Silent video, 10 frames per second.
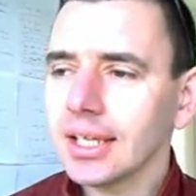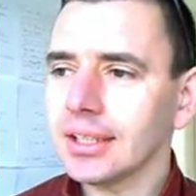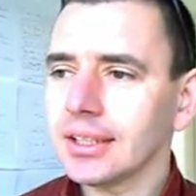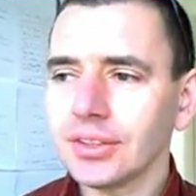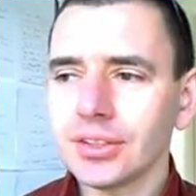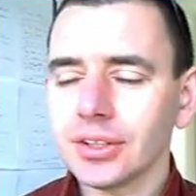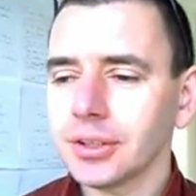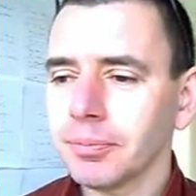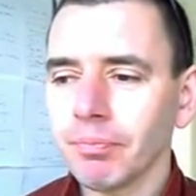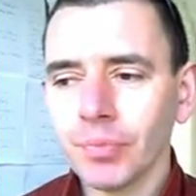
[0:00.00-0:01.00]
and
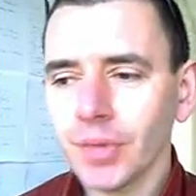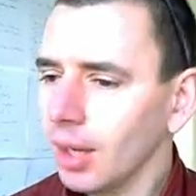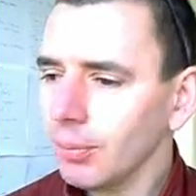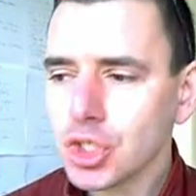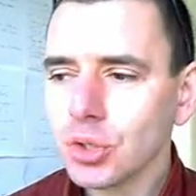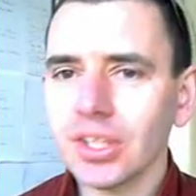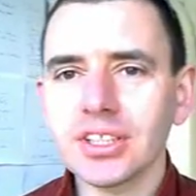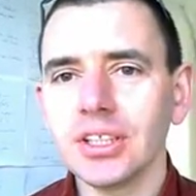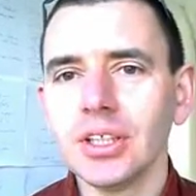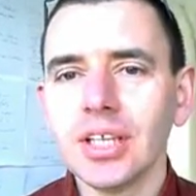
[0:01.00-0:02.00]
um, I'm sure
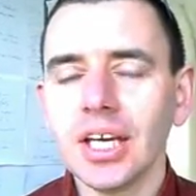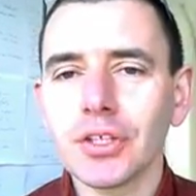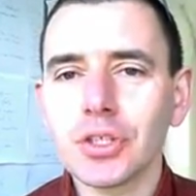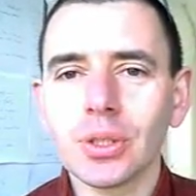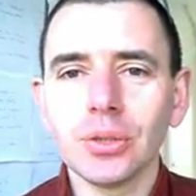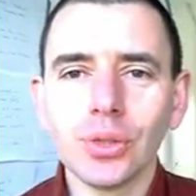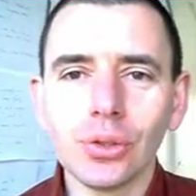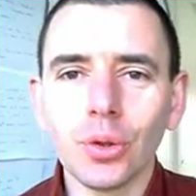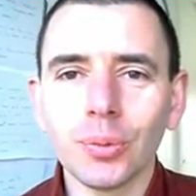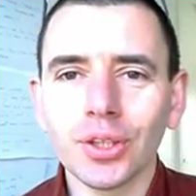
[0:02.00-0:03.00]
that he eventually will